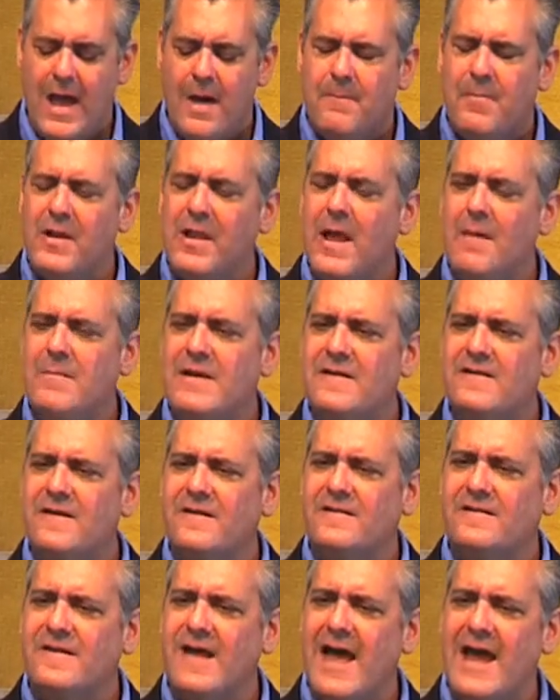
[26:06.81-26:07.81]
But let me
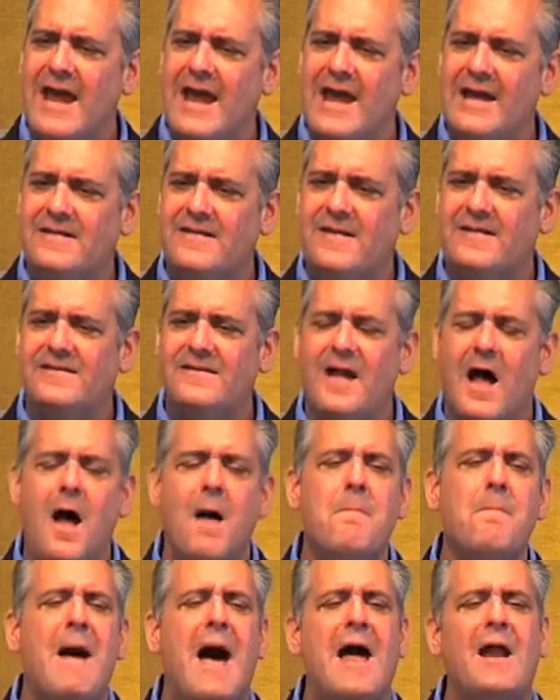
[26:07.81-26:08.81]
just say it does
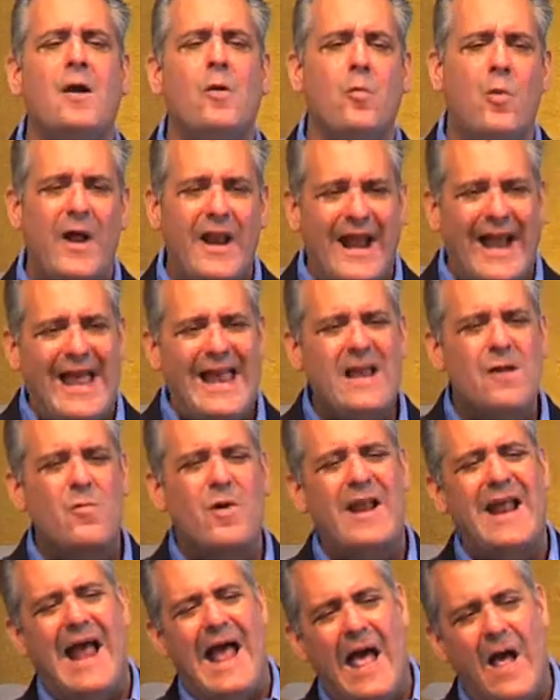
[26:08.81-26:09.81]
not matter what
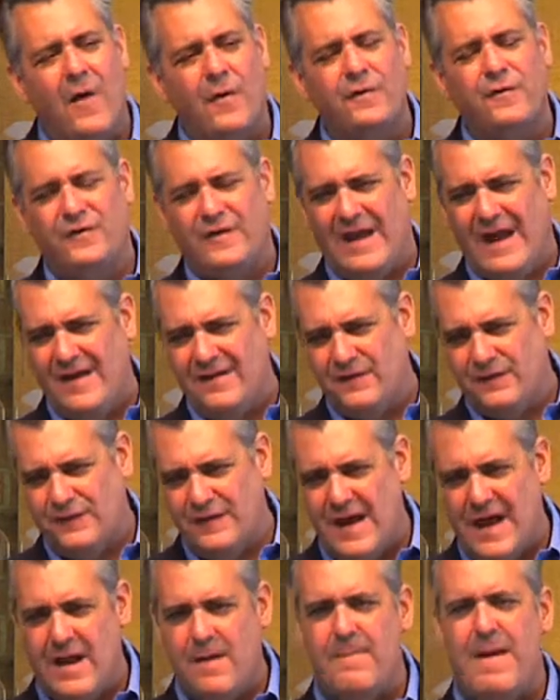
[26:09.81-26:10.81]
anyone else has
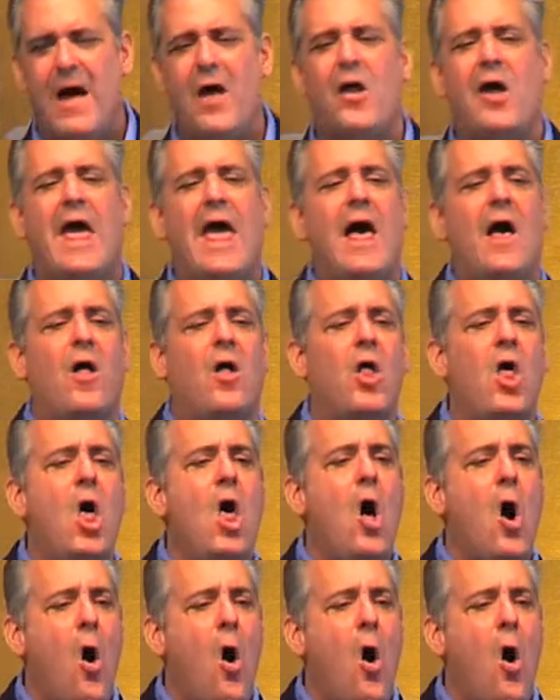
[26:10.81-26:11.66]
said about hell.